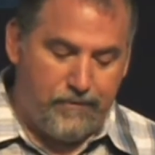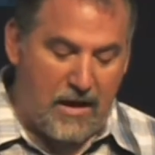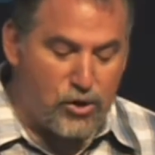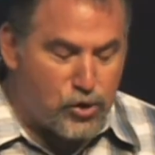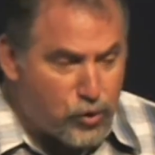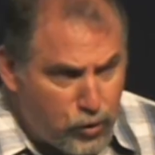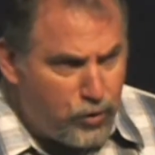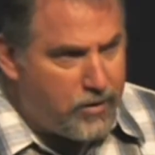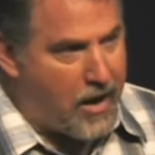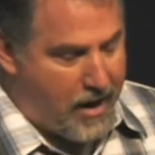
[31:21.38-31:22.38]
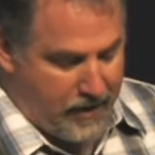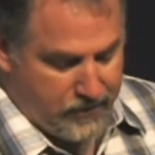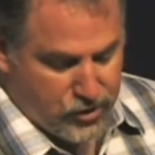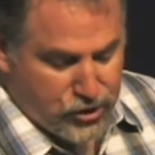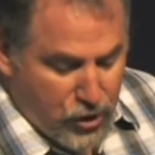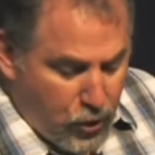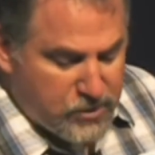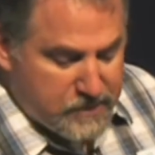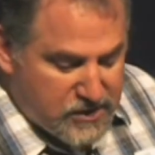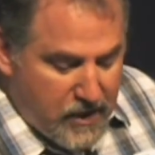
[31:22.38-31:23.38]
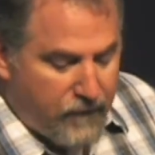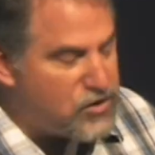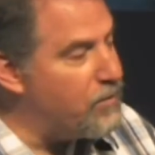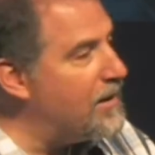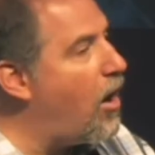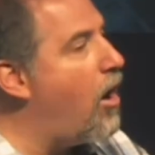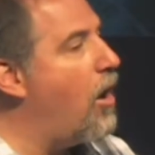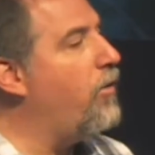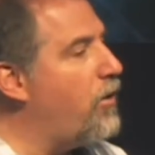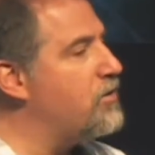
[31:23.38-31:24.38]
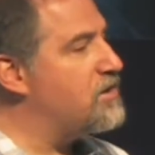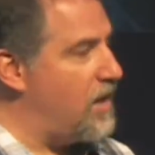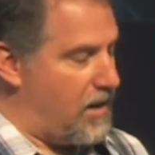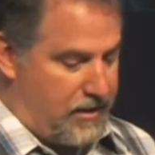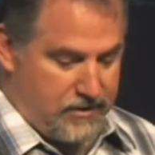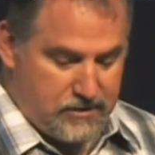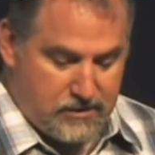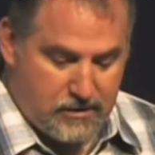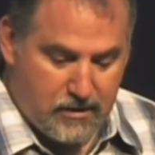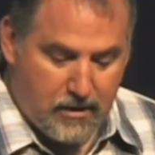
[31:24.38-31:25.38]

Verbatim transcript: and true God shows himself to be all those things